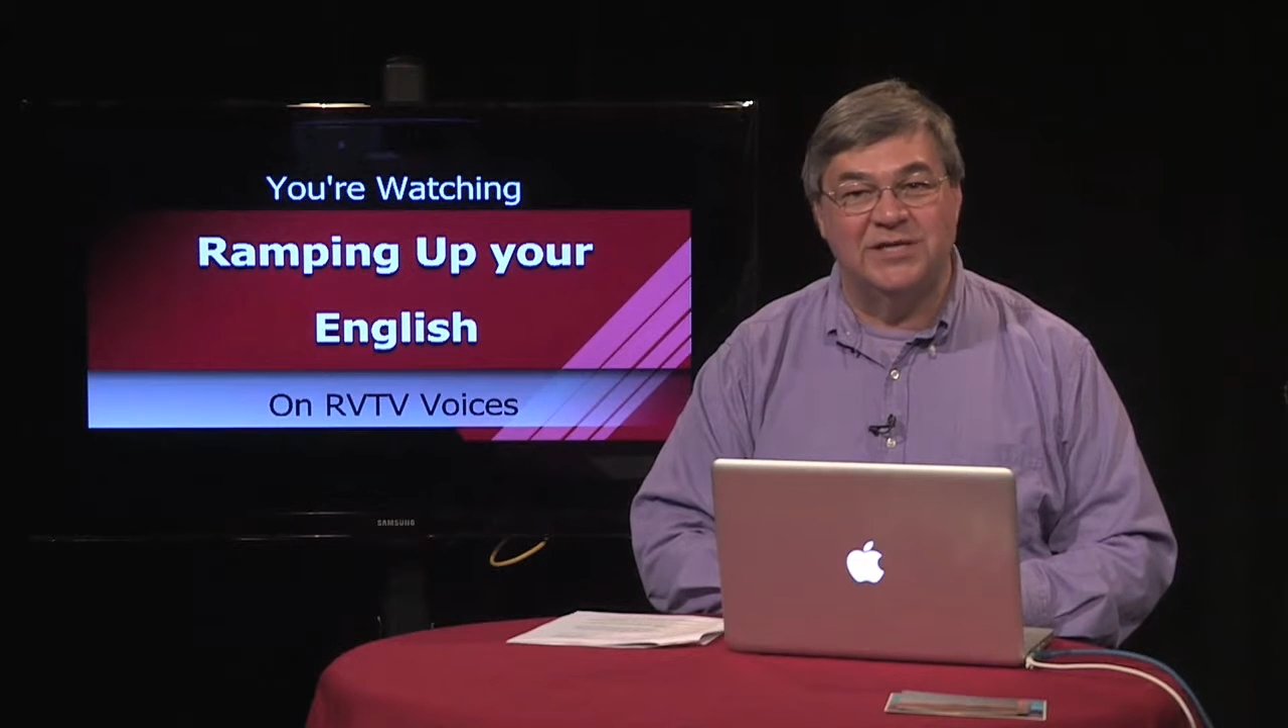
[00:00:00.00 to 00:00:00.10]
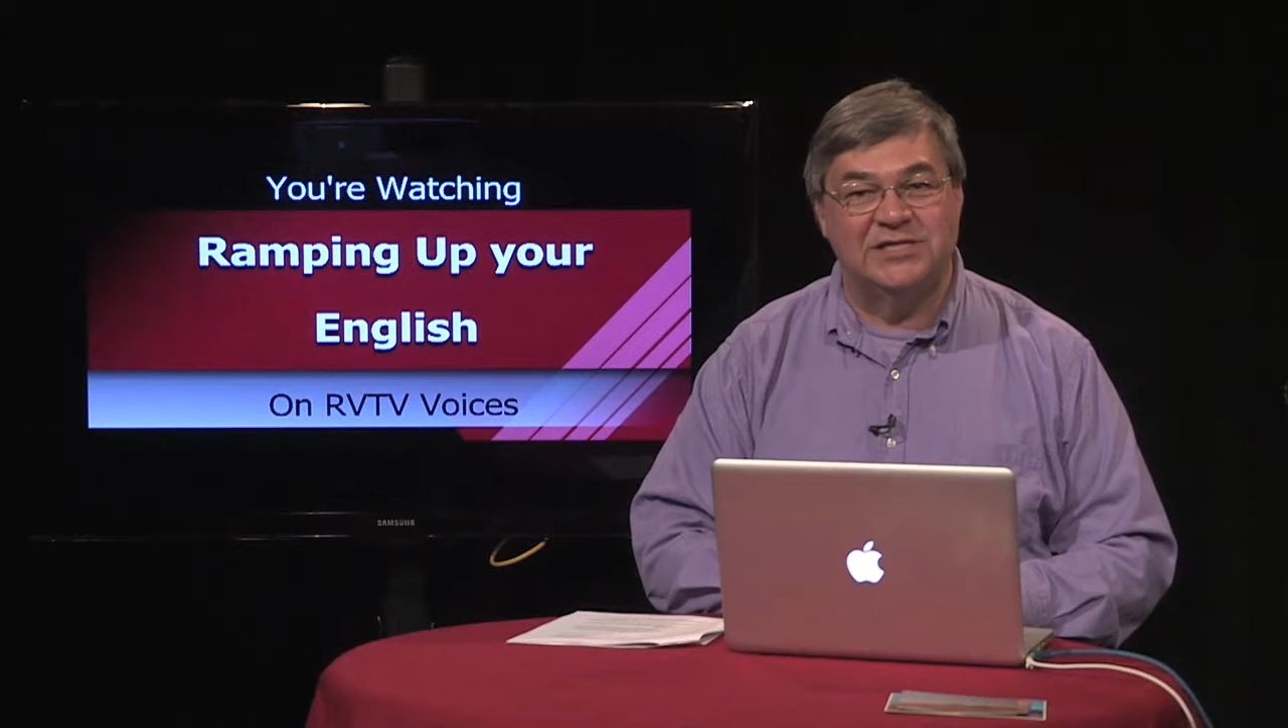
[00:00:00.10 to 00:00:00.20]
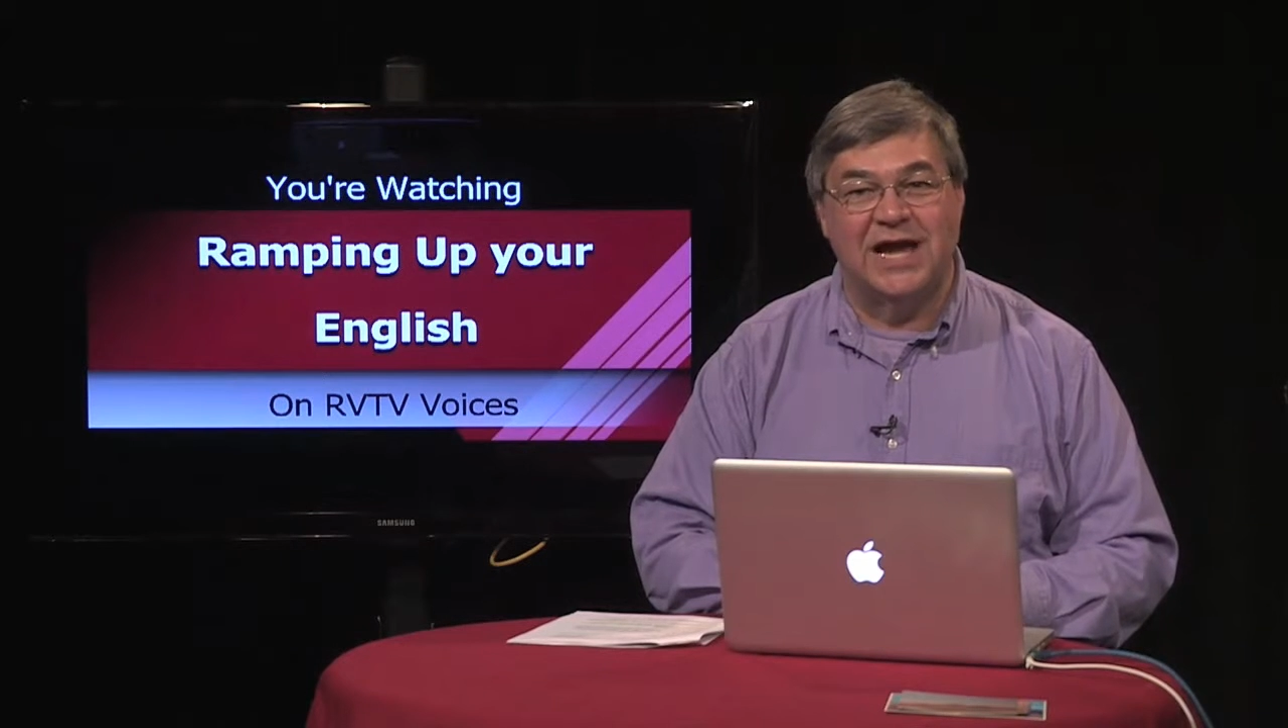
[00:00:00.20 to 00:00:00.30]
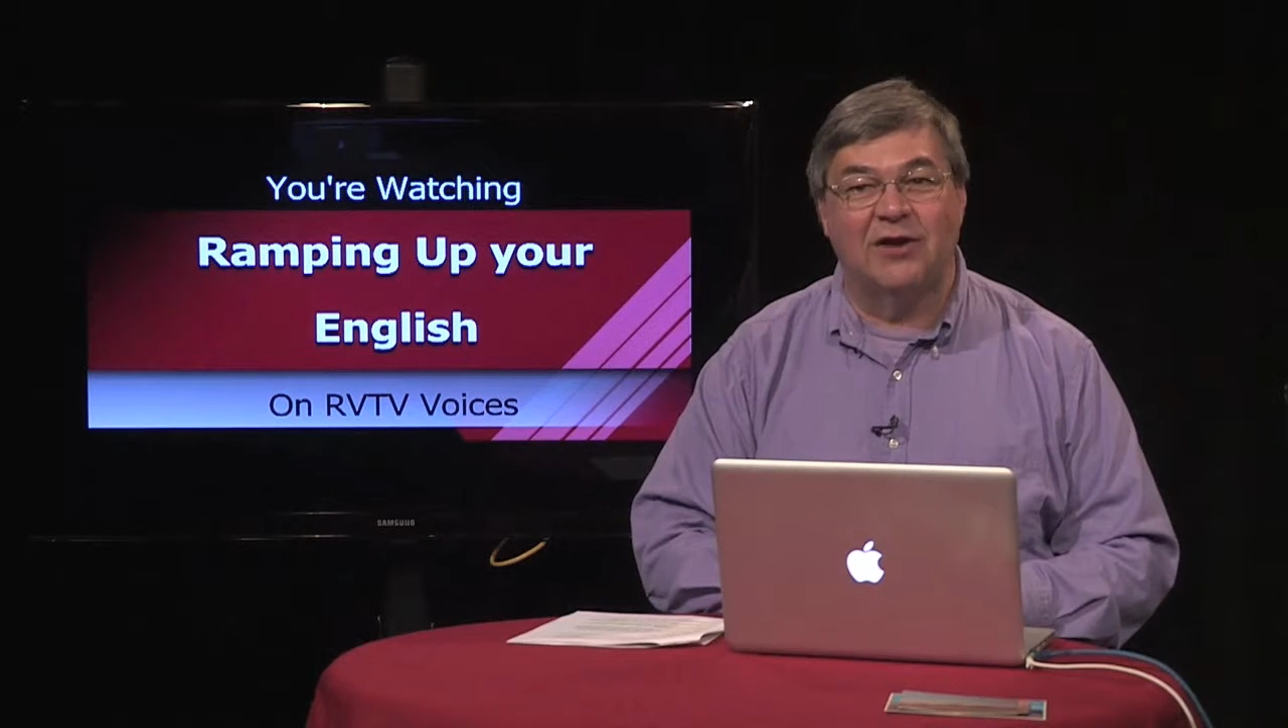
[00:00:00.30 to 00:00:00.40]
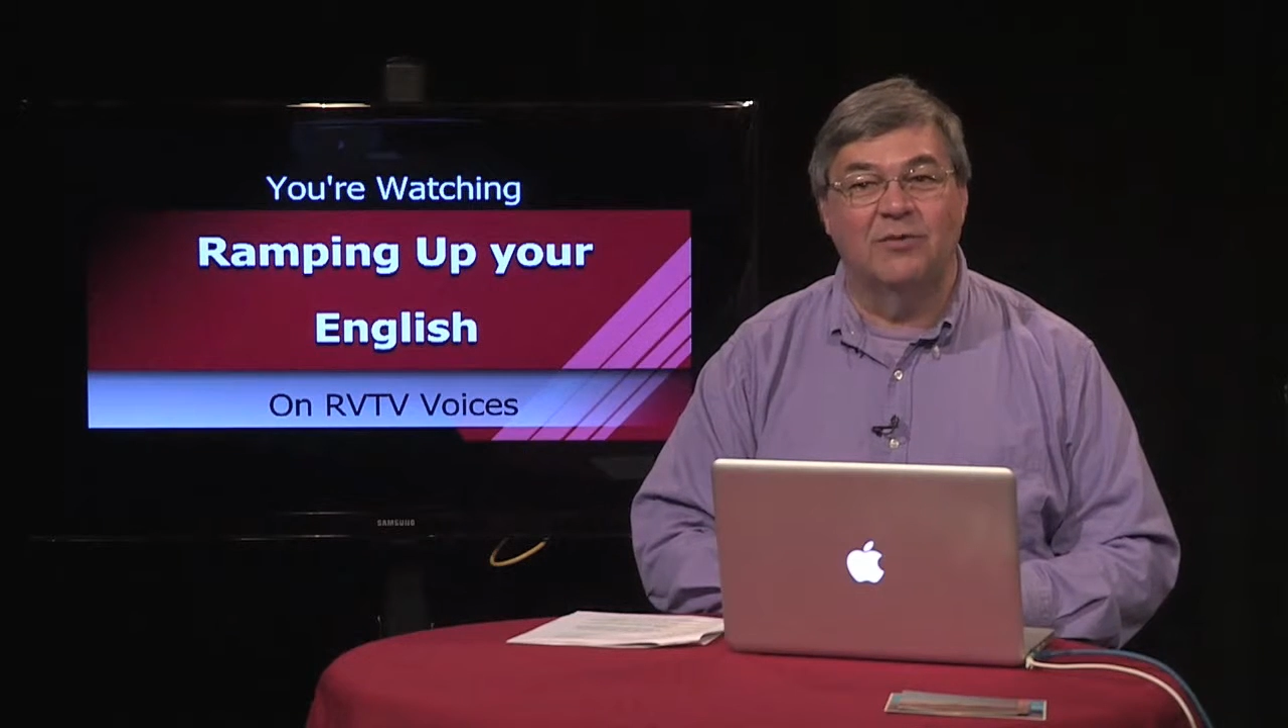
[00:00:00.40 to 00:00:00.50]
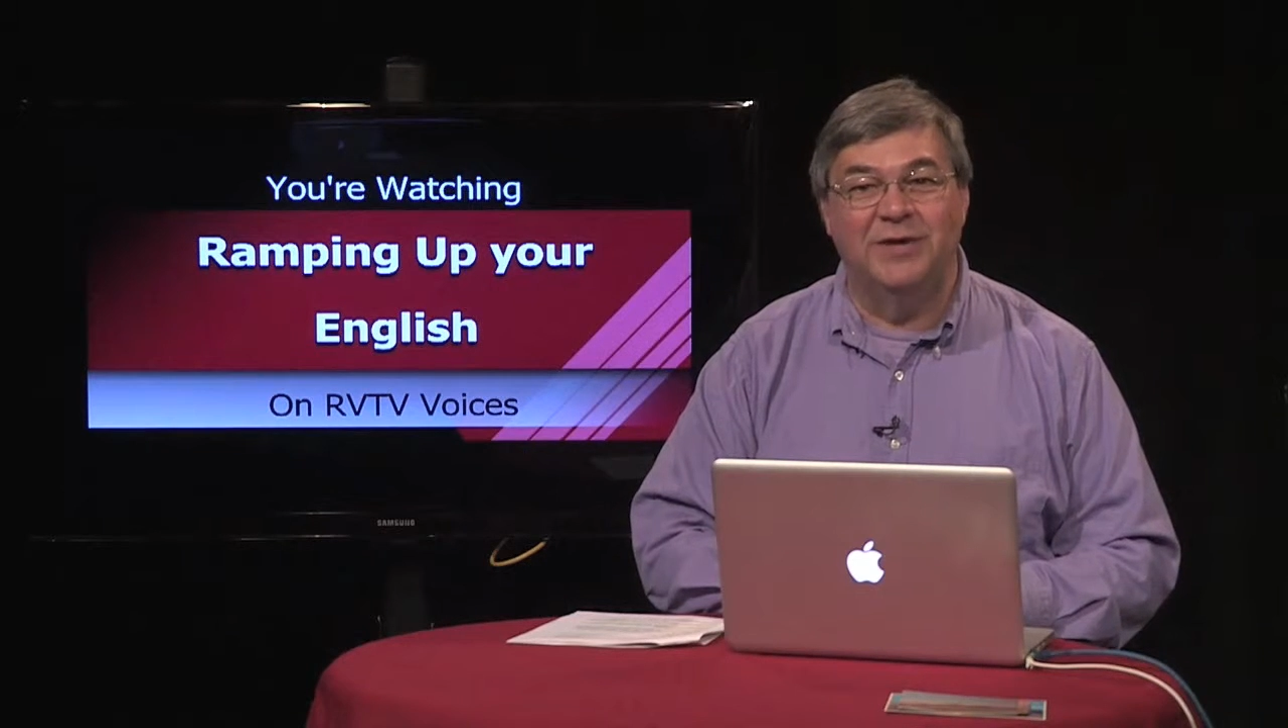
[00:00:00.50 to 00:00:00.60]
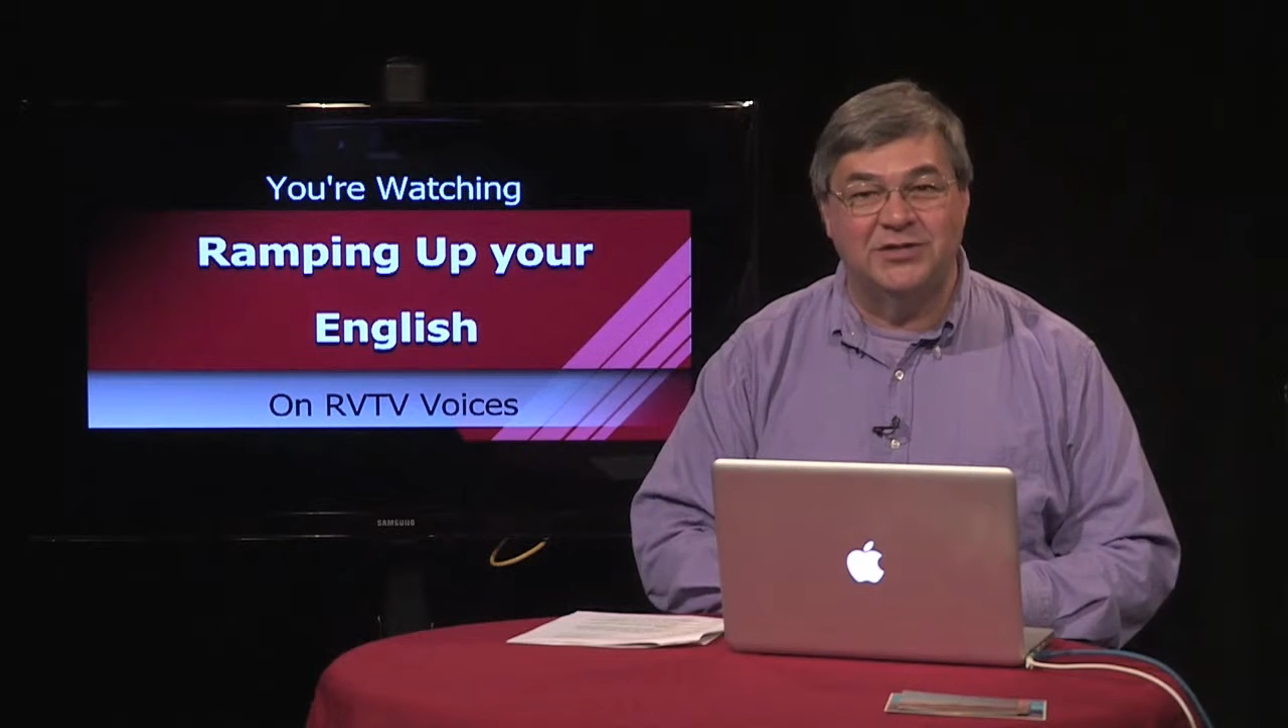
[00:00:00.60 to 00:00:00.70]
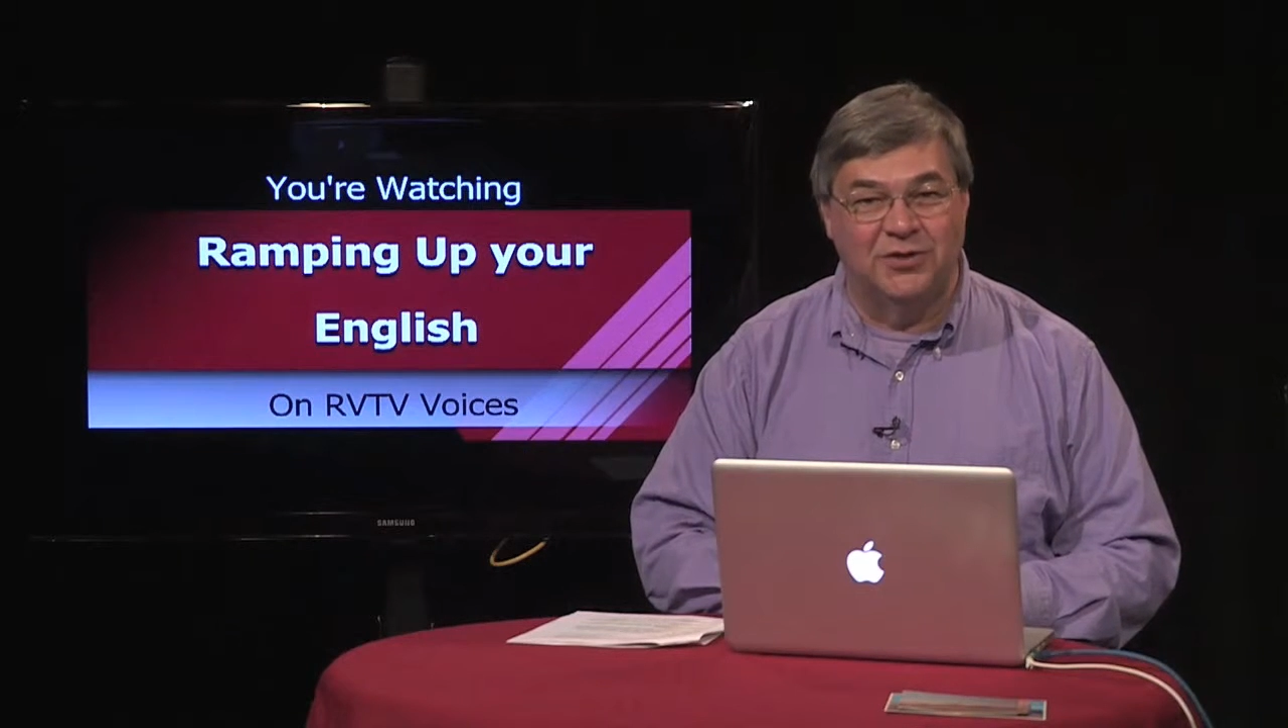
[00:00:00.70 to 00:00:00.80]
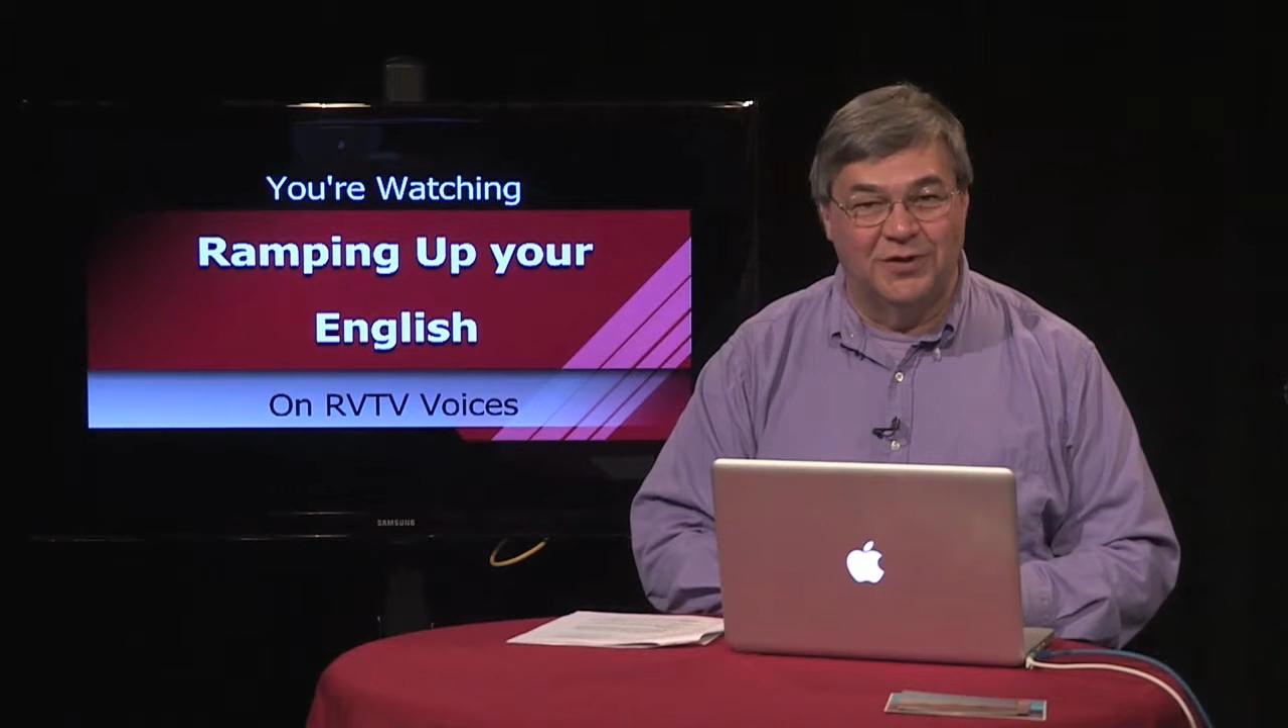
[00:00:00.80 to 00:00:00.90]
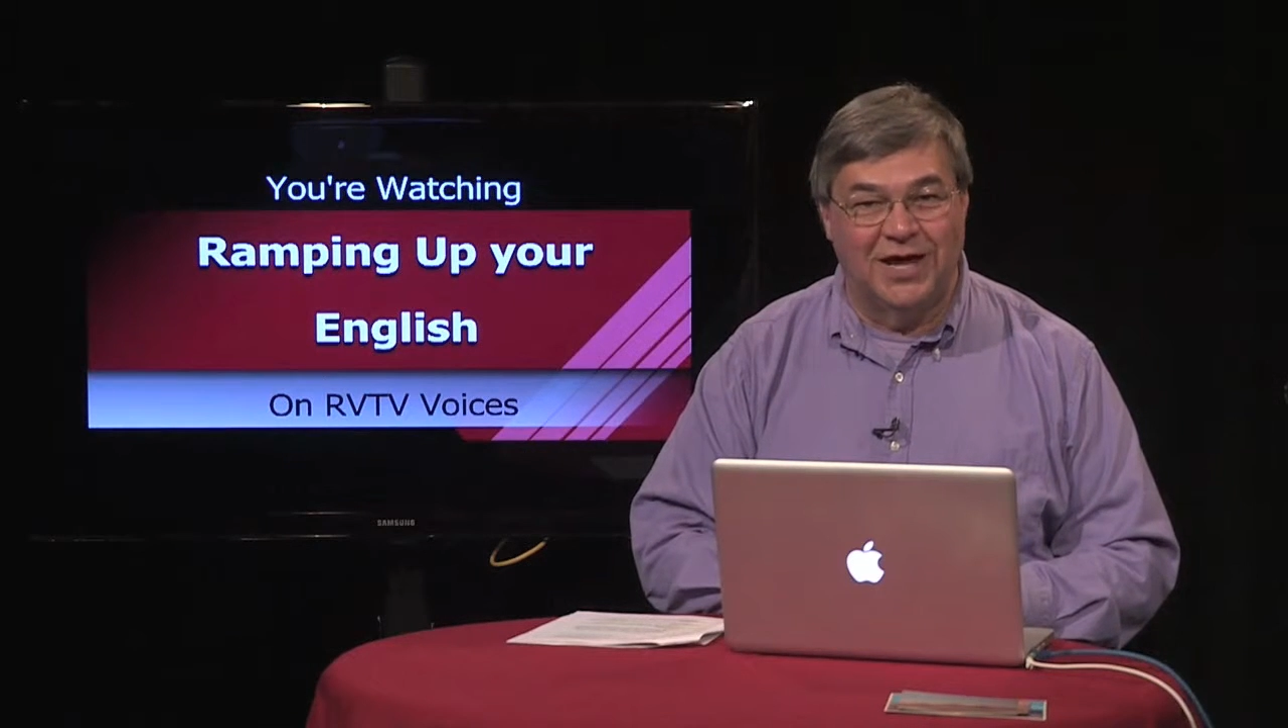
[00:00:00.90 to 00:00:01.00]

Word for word: in Sacramento,